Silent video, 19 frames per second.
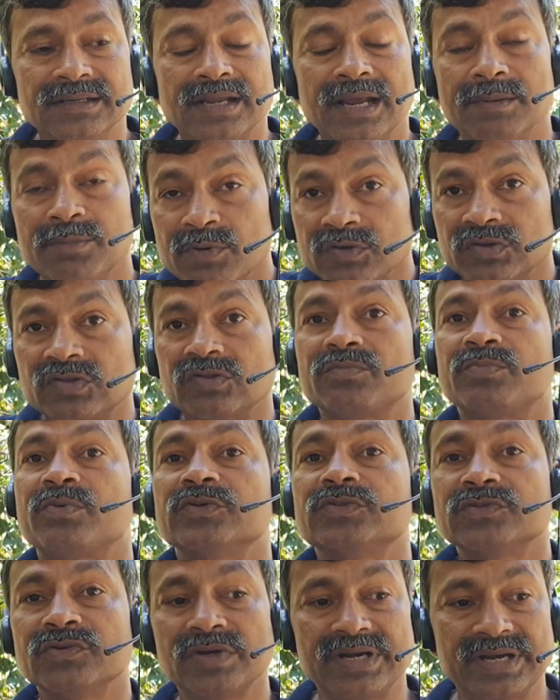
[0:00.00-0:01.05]
about the
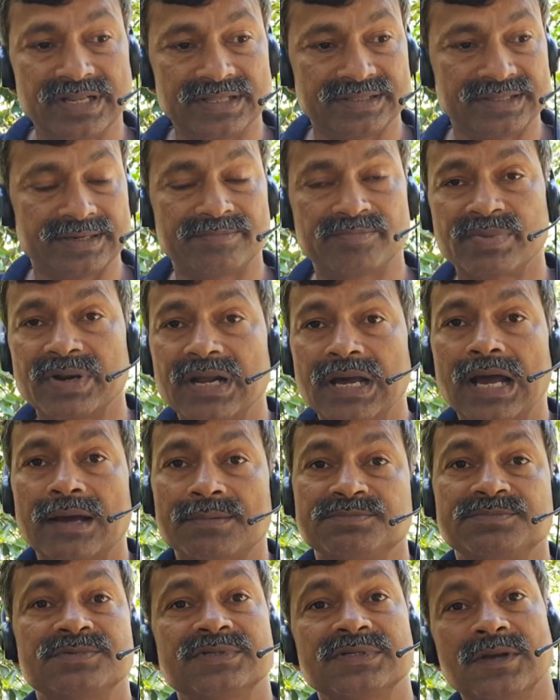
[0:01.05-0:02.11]
possibility that
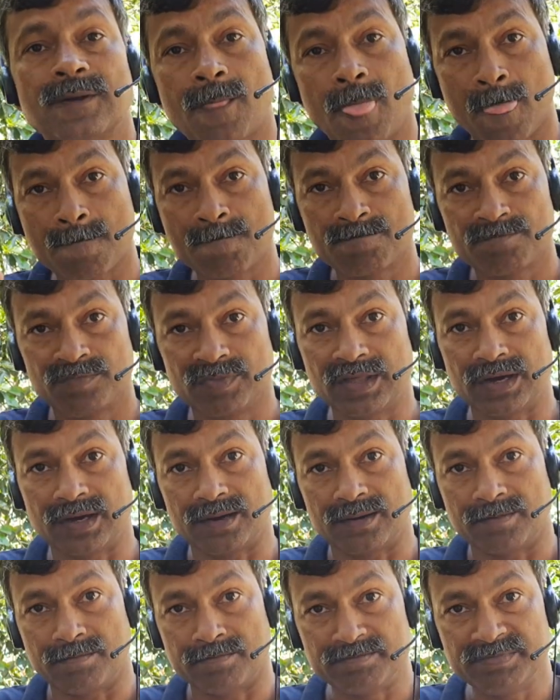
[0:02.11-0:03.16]
perhaps the
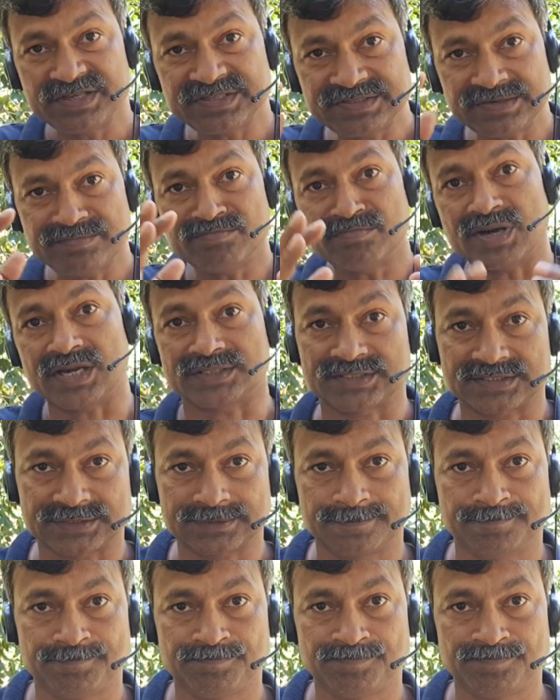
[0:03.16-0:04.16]
missing mass,